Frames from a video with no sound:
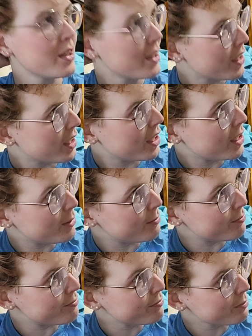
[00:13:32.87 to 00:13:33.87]

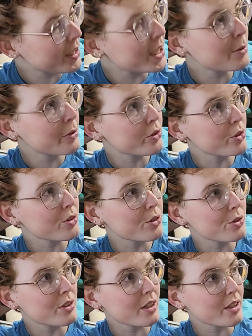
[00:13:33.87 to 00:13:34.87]
My neighbors also
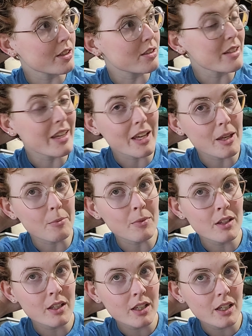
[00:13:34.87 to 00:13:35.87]
said the same.
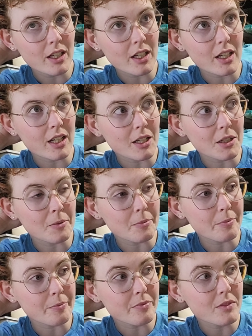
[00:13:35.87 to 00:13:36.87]

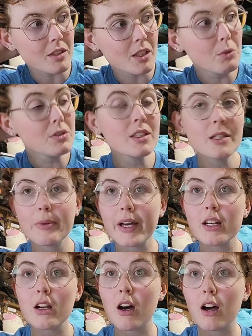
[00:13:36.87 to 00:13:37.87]
It wasn't a
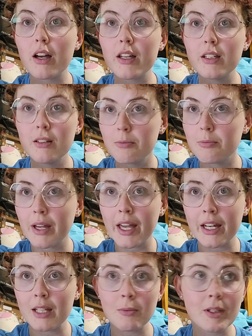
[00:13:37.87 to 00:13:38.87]
bad con by
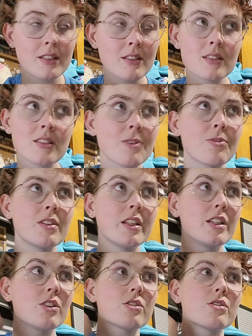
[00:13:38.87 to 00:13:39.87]
any means. It's
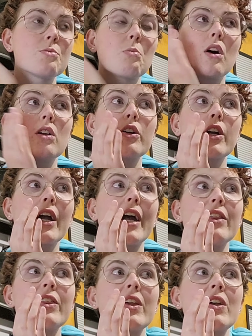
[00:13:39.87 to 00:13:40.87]
definitely just smaller. I
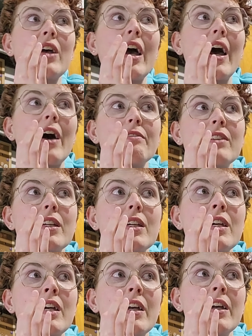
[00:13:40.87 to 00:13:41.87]
think having
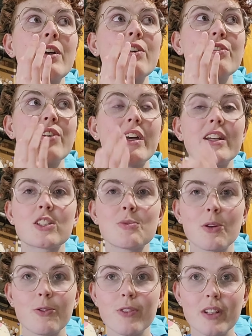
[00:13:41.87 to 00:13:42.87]
Fan
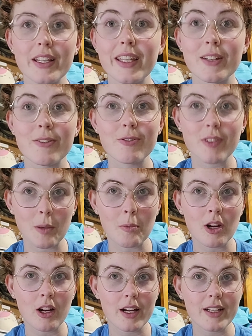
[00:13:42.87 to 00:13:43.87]
Expo Philly and
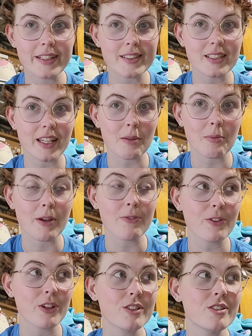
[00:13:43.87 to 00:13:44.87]
FlameCon as like my
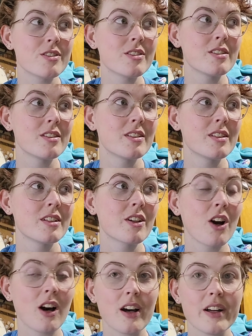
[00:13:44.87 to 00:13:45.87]
first
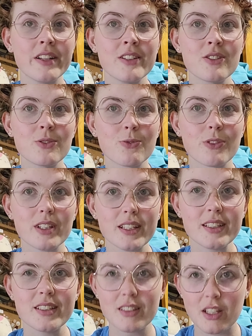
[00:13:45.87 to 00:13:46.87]
cons really
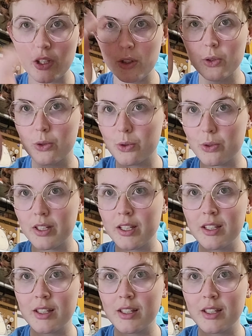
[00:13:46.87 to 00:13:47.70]
skewed